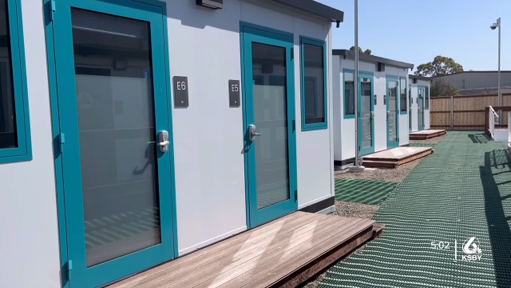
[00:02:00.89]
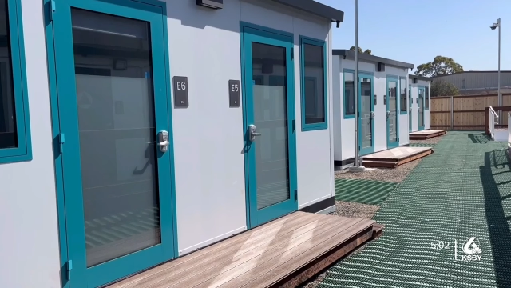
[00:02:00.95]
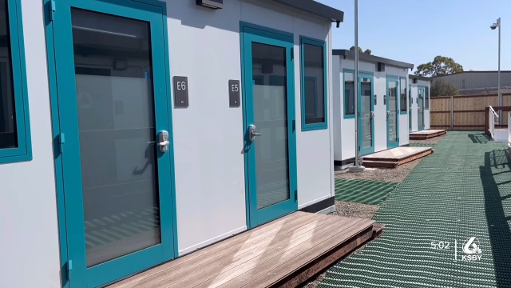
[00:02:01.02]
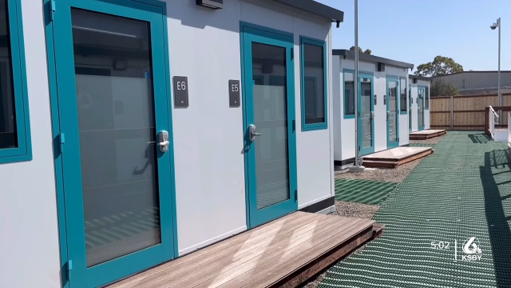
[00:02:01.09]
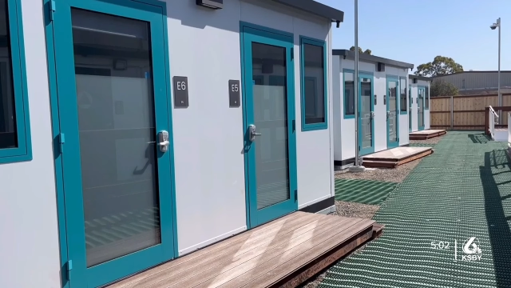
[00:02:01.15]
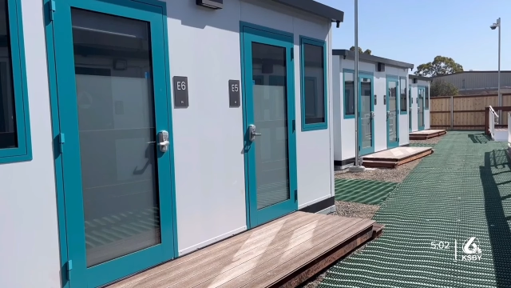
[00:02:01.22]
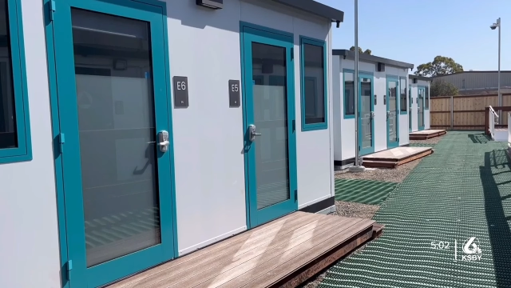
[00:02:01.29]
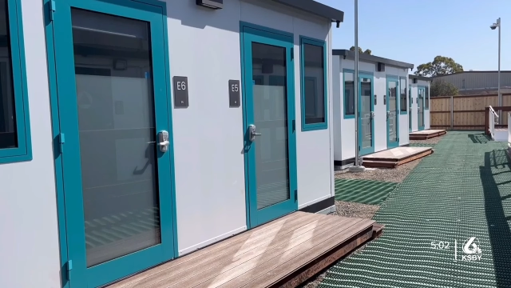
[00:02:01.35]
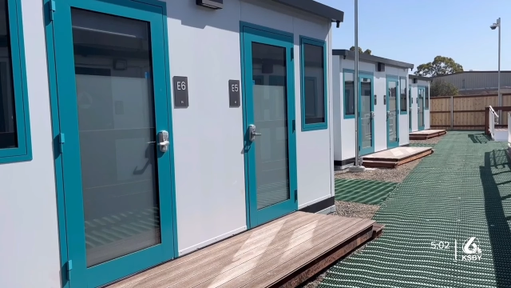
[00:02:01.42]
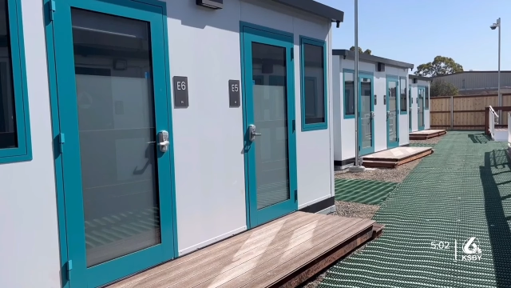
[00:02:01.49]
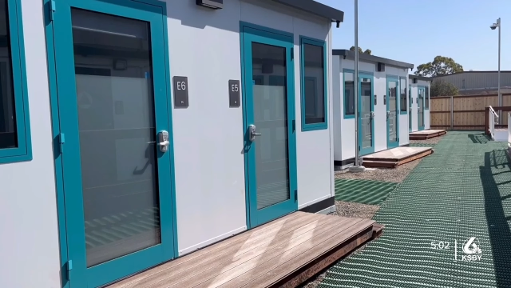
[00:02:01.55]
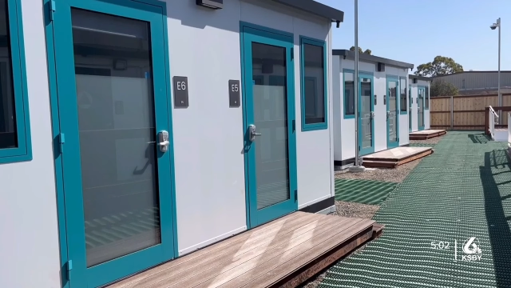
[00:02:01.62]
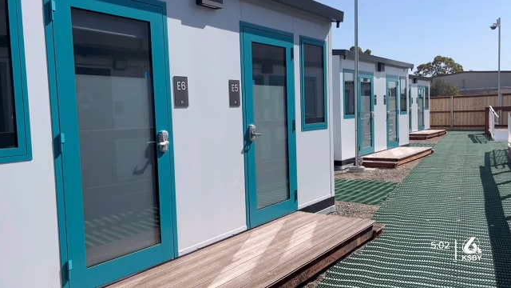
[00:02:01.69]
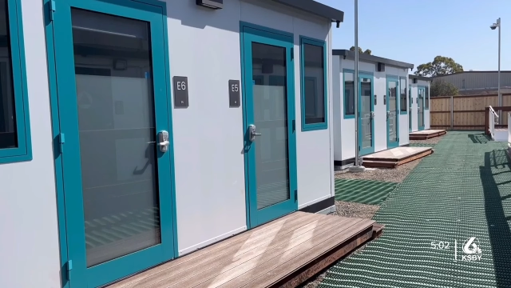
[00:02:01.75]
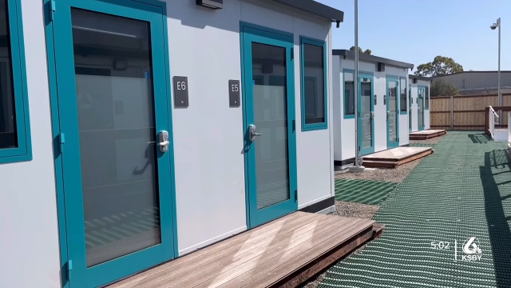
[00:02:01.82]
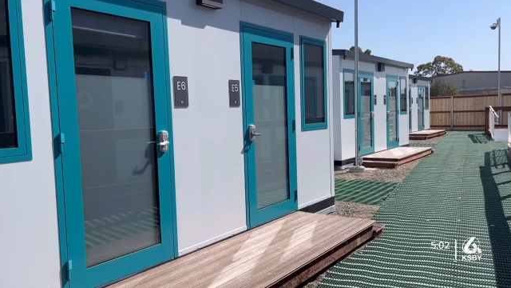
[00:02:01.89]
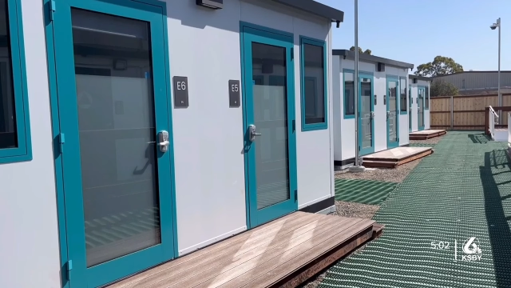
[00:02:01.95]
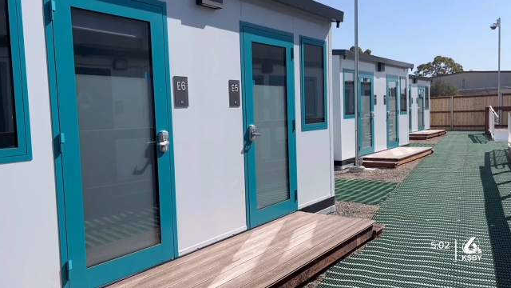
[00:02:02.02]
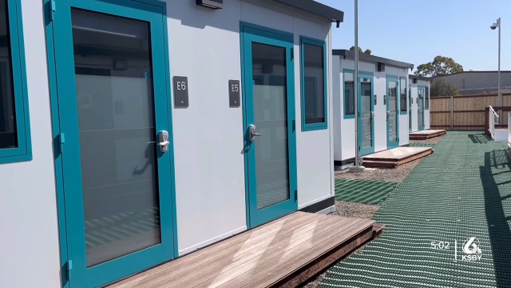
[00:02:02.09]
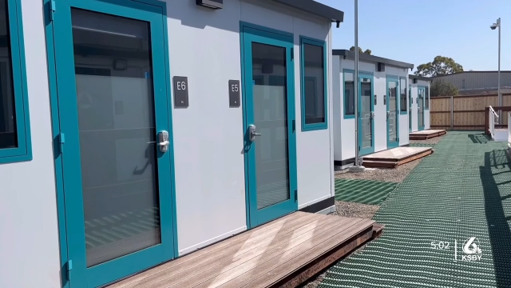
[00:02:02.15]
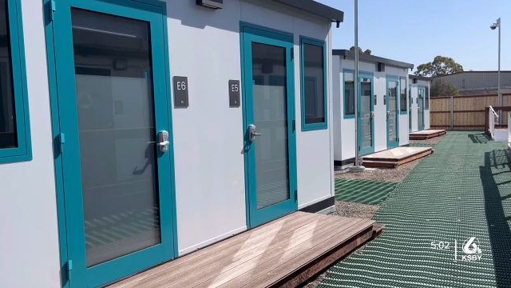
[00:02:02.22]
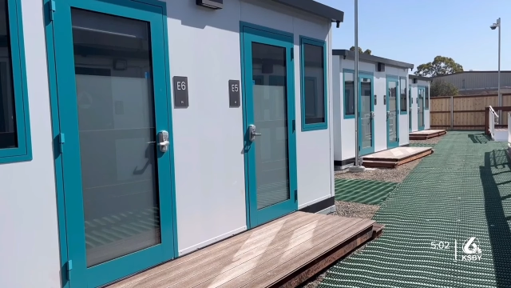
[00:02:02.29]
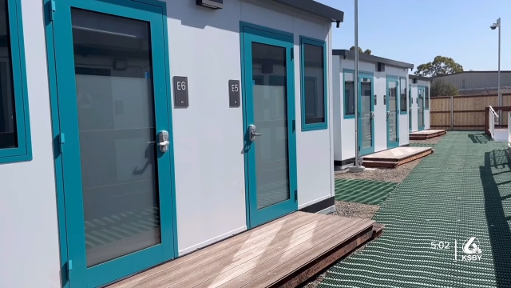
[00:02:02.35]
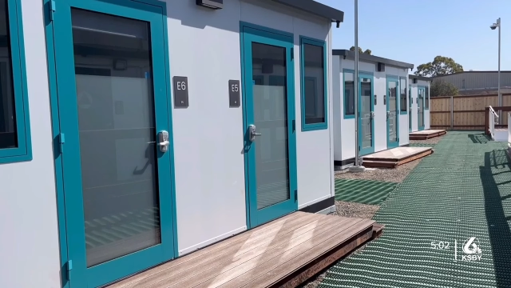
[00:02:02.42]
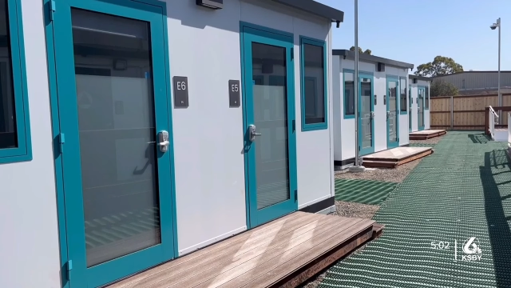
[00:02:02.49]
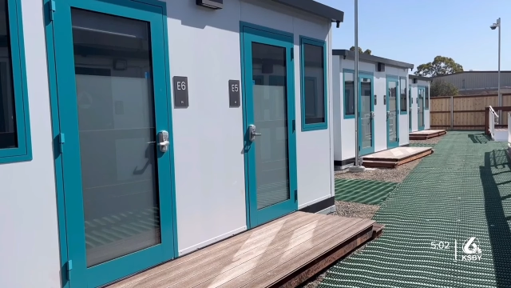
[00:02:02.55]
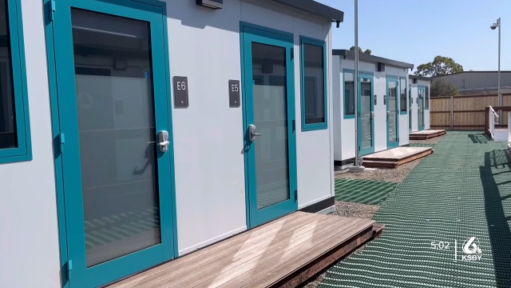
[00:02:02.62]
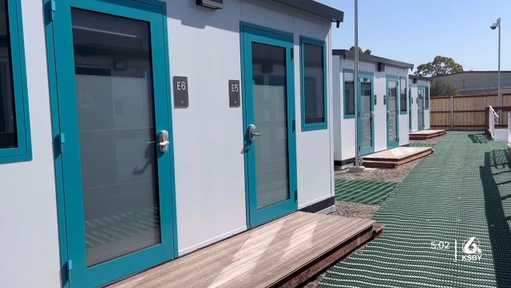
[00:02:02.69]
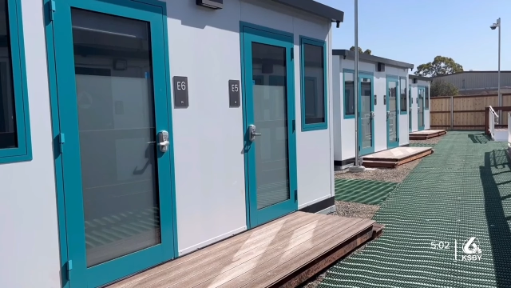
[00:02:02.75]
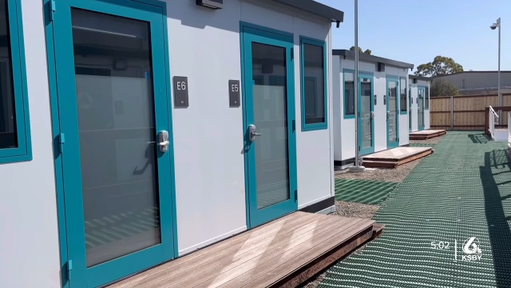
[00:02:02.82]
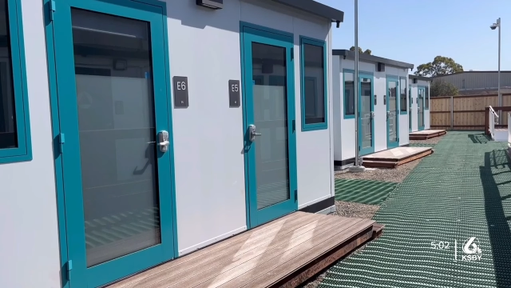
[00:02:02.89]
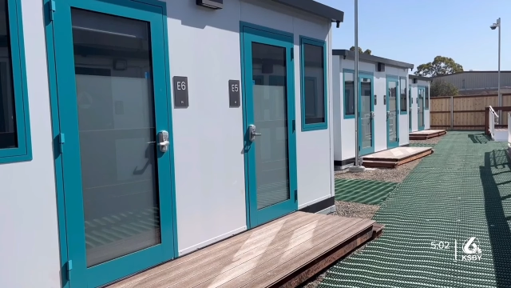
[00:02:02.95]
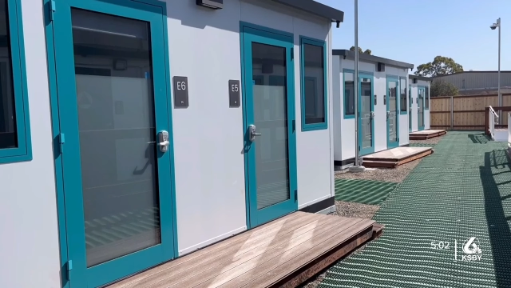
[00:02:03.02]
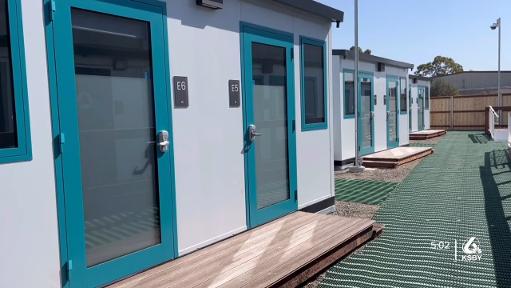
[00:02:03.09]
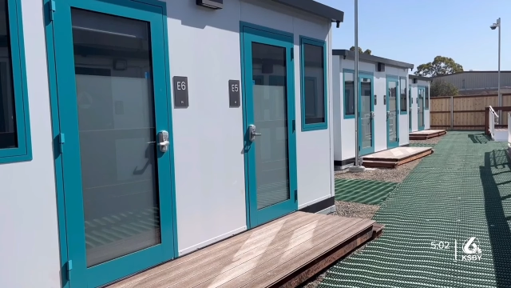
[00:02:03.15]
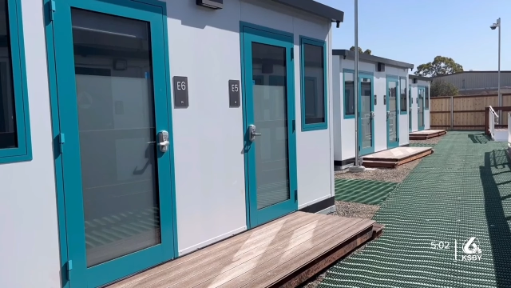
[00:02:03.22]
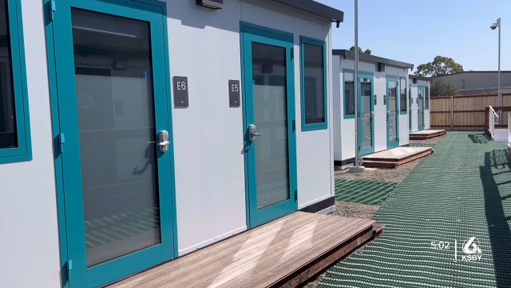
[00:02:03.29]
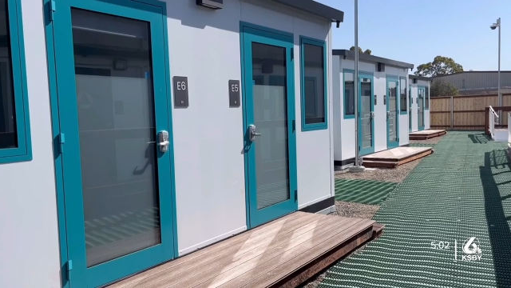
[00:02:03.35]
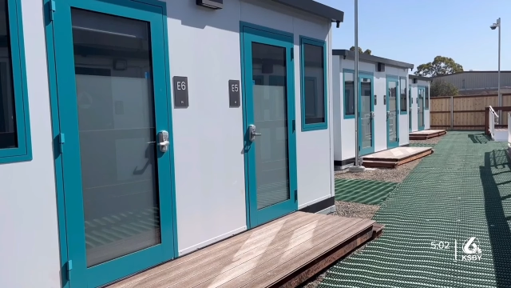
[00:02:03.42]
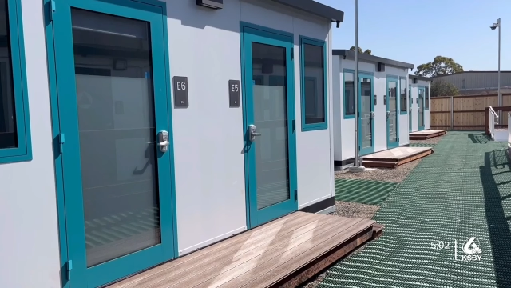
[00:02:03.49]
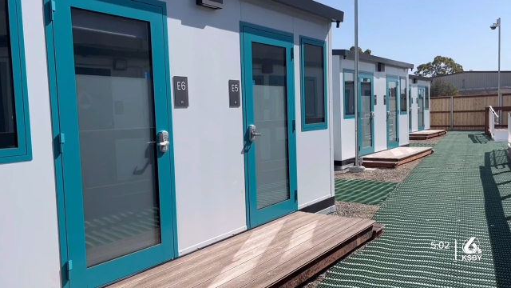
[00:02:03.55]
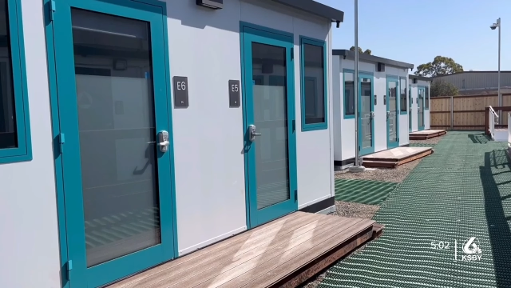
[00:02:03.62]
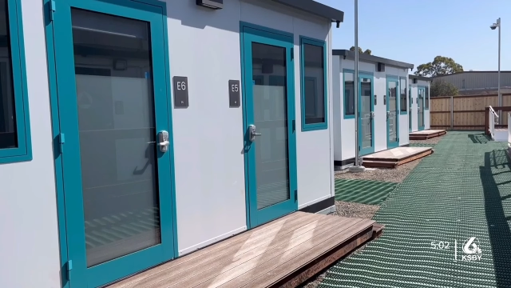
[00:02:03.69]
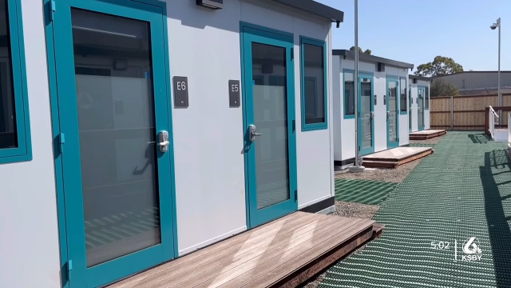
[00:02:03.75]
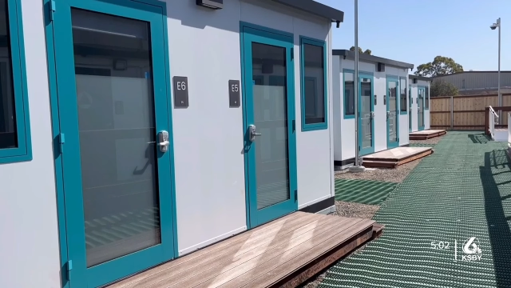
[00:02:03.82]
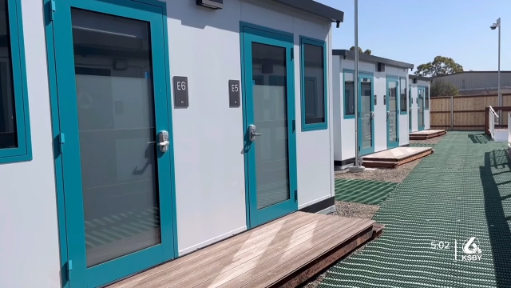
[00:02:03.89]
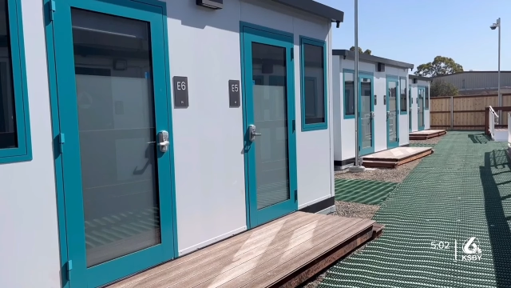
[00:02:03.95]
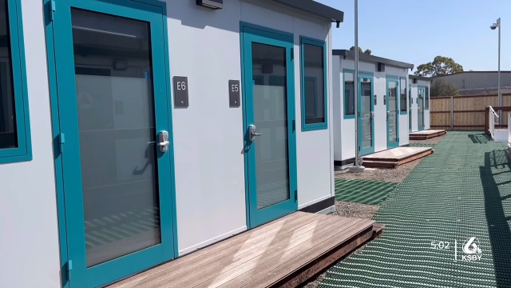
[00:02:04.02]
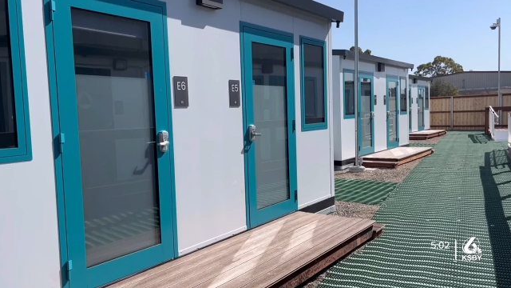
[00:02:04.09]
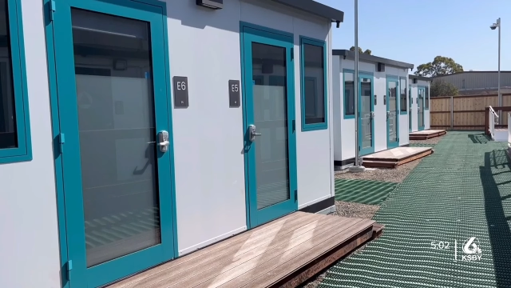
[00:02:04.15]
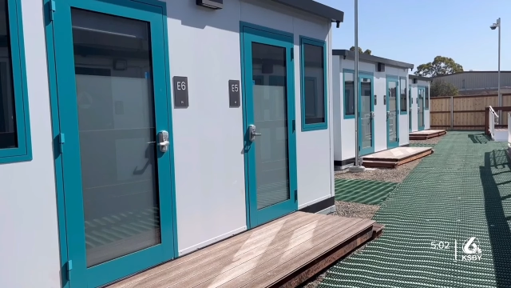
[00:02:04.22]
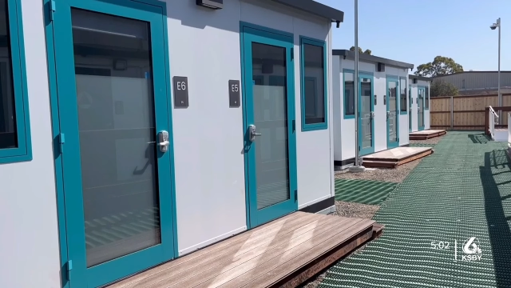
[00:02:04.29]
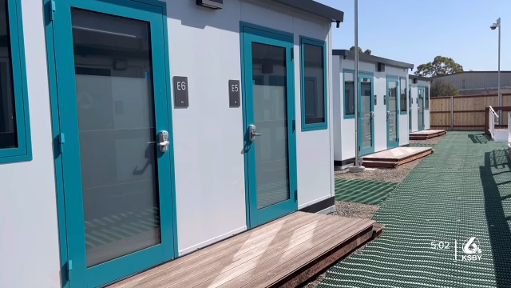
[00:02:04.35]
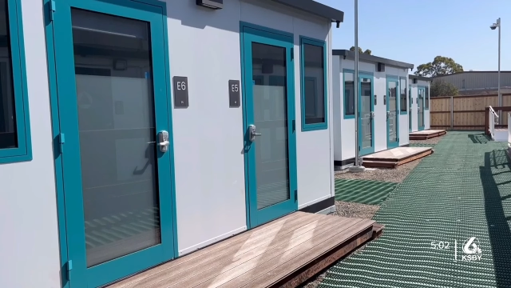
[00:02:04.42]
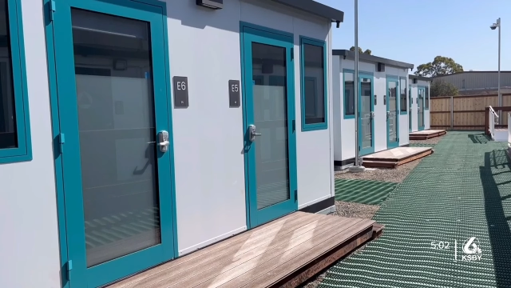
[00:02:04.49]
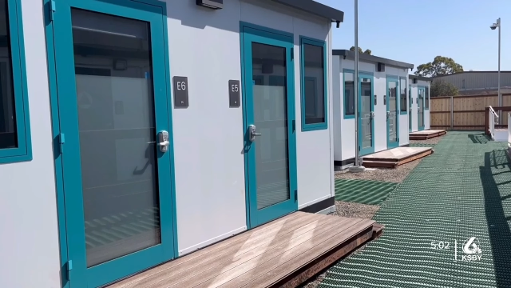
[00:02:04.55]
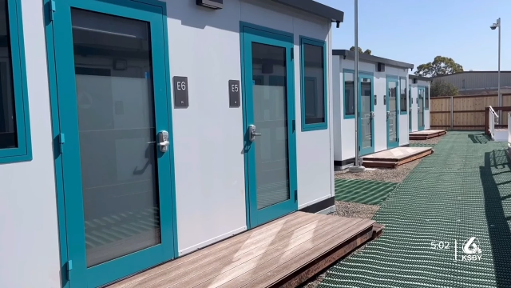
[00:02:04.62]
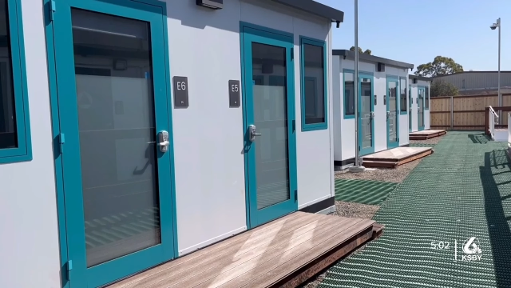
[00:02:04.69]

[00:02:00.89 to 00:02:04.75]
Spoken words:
Nobody's mouth can be seen.